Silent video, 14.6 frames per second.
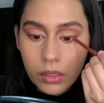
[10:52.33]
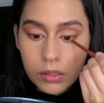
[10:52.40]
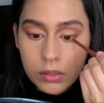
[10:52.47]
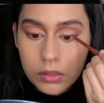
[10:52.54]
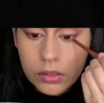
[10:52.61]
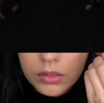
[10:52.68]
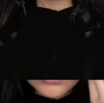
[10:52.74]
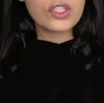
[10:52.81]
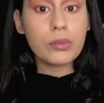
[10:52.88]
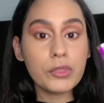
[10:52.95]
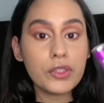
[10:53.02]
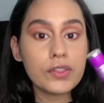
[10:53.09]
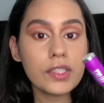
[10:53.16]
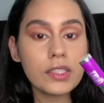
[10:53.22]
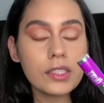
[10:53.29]
So I'm
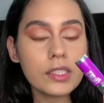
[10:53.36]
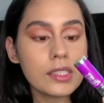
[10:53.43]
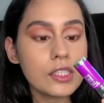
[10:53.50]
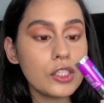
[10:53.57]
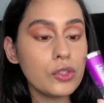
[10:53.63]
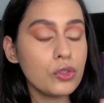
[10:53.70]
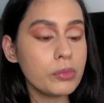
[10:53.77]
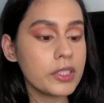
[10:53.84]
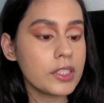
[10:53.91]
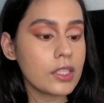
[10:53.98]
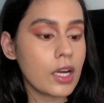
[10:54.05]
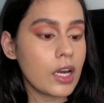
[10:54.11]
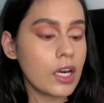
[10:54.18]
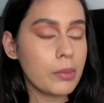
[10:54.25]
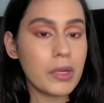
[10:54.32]
using this new
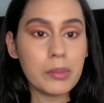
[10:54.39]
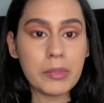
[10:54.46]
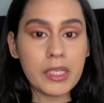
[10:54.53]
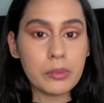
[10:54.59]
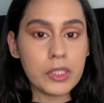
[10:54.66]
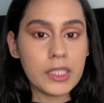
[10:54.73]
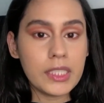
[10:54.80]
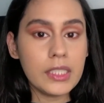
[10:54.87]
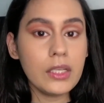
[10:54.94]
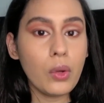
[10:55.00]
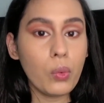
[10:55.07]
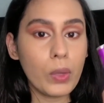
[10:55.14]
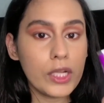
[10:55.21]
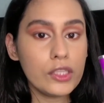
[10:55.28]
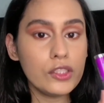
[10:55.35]
mascara by Maybelline.
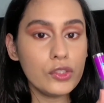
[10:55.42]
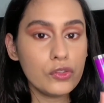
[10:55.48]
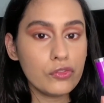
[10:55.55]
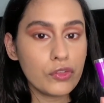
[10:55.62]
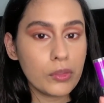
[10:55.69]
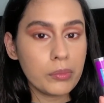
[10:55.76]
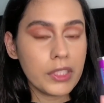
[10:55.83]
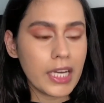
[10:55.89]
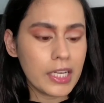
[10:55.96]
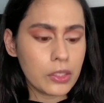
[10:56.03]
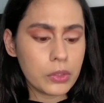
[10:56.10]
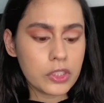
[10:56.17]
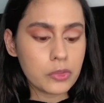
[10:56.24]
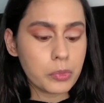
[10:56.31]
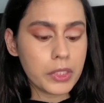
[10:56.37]
Well, new for me. I know it's
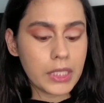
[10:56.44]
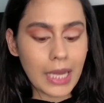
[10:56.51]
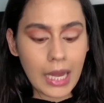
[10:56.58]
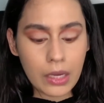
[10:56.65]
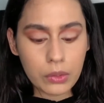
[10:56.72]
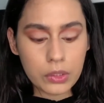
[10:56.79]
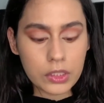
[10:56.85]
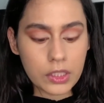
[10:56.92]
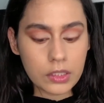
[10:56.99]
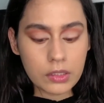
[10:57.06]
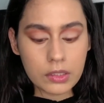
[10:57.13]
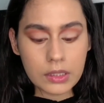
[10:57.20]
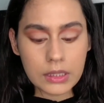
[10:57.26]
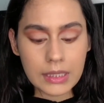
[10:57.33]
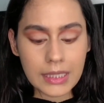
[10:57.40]
been out in the
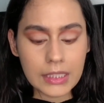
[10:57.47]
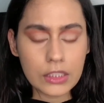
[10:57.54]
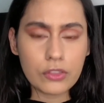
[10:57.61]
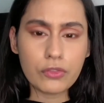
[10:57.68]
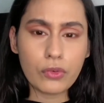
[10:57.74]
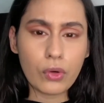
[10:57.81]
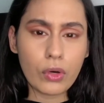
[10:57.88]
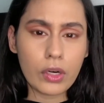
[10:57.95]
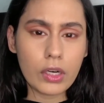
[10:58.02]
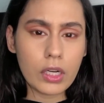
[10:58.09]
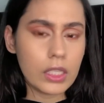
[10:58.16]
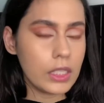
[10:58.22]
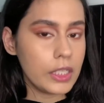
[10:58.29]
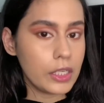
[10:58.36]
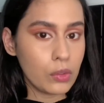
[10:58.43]
States for a
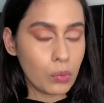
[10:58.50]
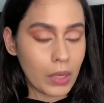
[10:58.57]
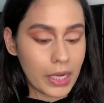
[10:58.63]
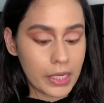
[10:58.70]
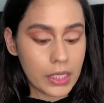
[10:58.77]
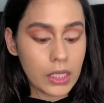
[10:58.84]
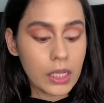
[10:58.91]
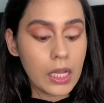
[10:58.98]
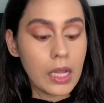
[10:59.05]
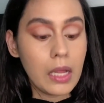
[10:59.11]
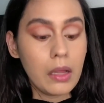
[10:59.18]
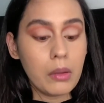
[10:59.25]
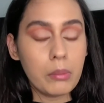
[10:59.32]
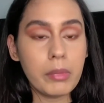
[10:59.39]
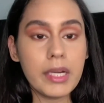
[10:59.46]
little while,
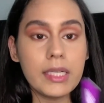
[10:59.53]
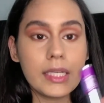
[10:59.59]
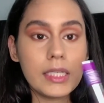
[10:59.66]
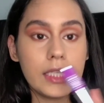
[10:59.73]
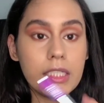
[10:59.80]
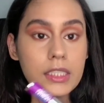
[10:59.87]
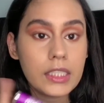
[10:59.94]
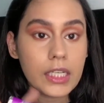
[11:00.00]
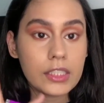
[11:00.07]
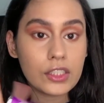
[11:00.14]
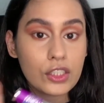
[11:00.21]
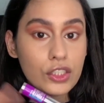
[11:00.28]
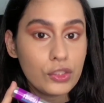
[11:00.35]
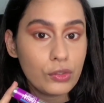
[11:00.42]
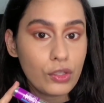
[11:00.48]
but in India it's a
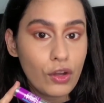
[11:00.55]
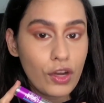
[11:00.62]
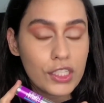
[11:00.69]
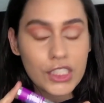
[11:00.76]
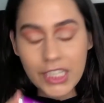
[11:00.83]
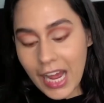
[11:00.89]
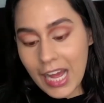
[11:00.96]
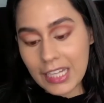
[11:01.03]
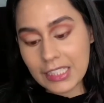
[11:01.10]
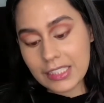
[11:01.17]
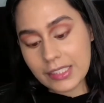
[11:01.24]
new launch. And this is the